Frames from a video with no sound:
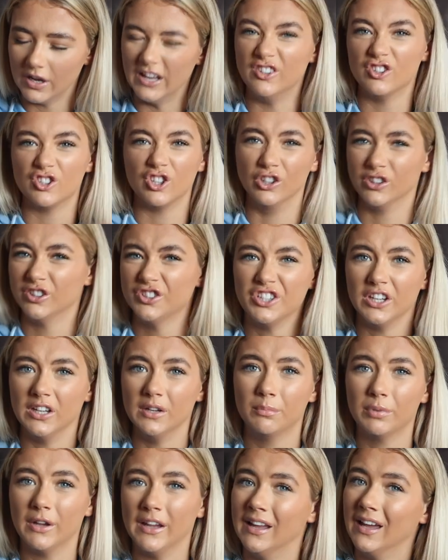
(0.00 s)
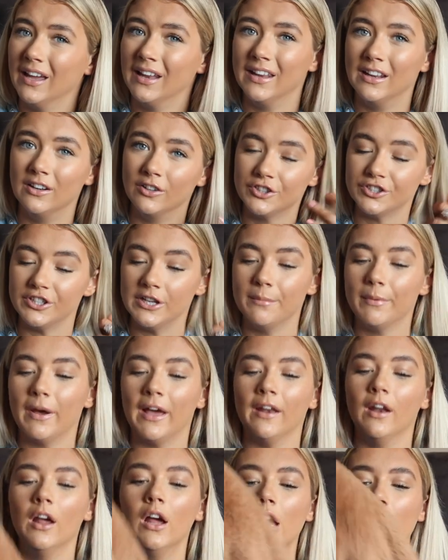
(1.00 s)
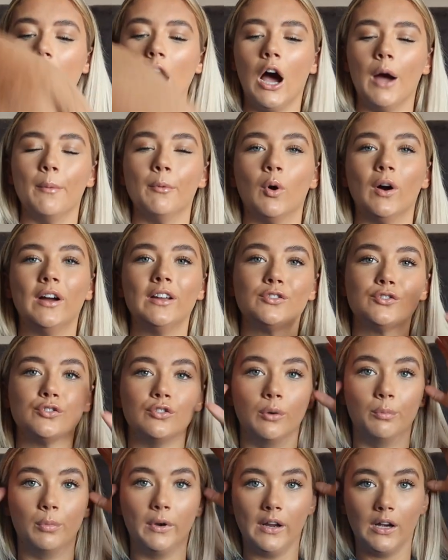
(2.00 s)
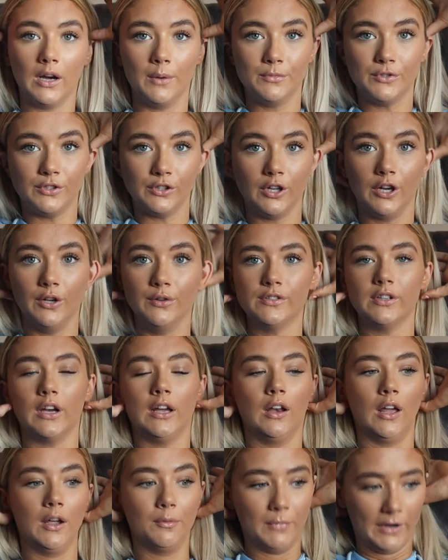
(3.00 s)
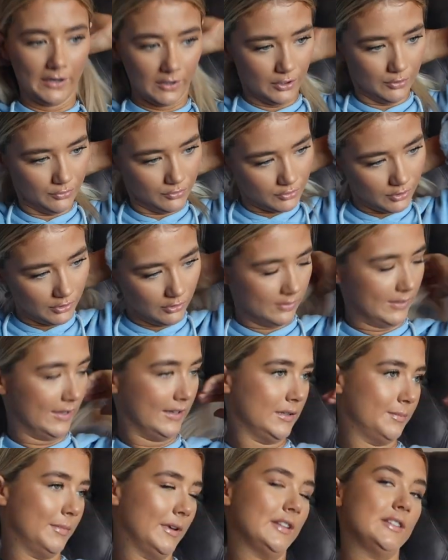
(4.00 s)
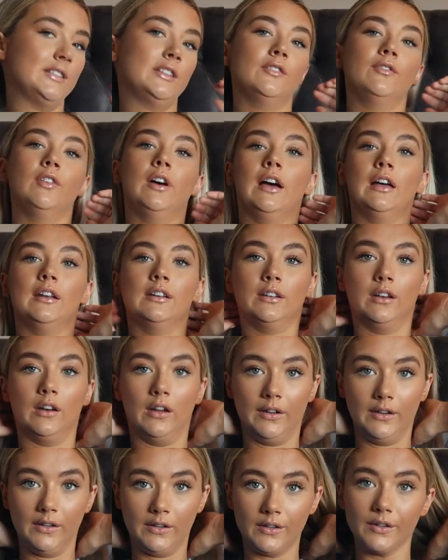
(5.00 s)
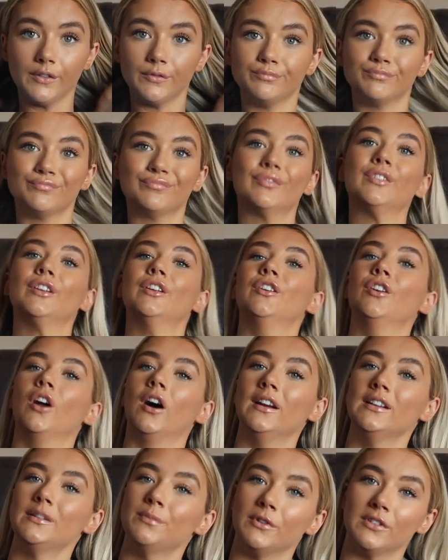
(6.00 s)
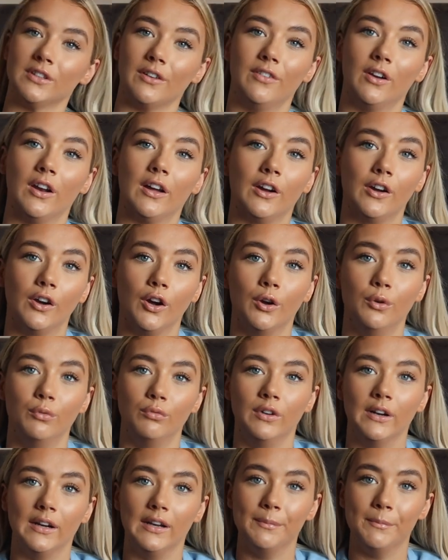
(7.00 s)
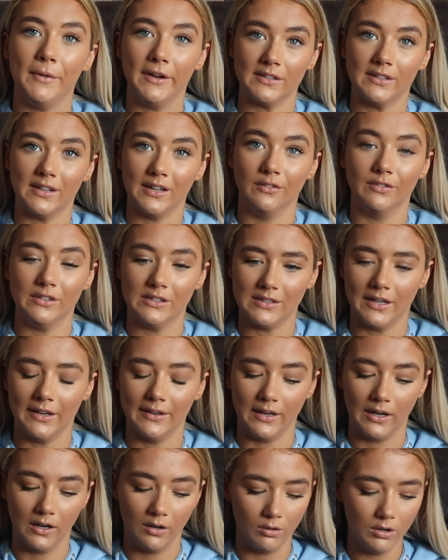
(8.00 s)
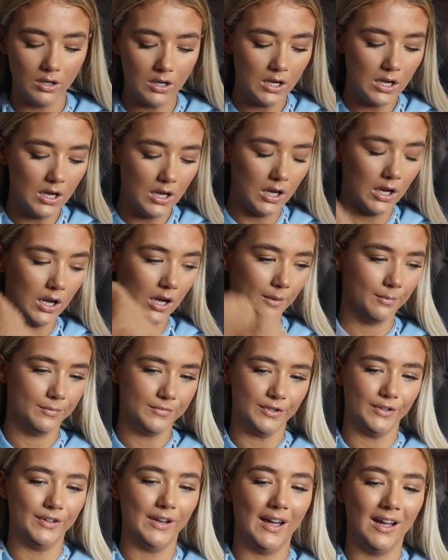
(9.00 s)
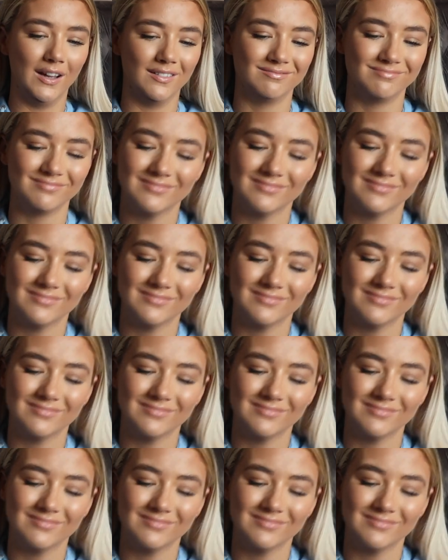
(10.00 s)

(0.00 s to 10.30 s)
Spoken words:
It just looks cheap. Again, it looks cheap, and I'm quite a snob when it comes to coats. I like my coats to look expensive and like nice, because I feel like a coat really makes an outfit stand out. So yeah,